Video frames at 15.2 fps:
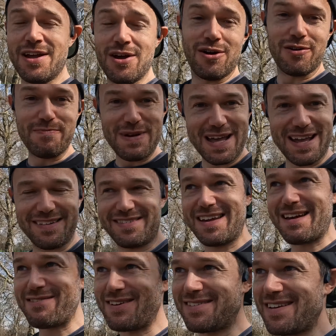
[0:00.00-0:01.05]
or me and
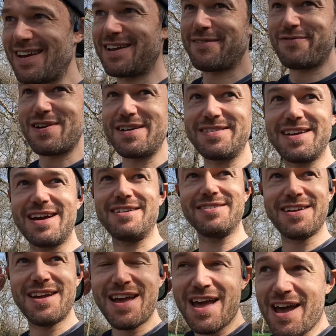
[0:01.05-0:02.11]
Sarah are staying at a friend's house
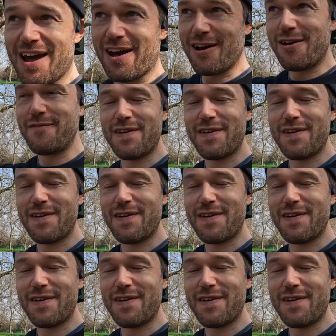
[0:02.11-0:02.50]
over